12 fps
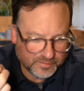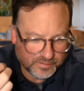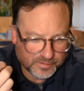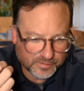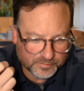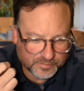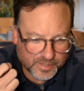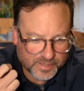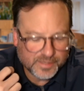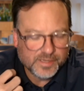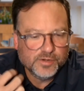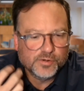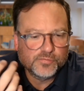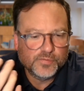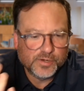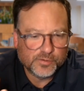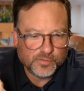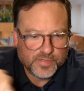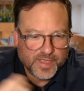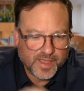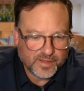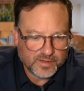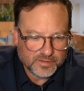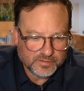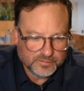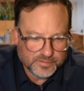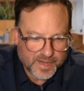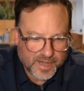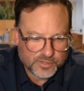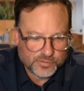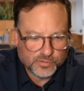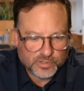kind of interfere with that natural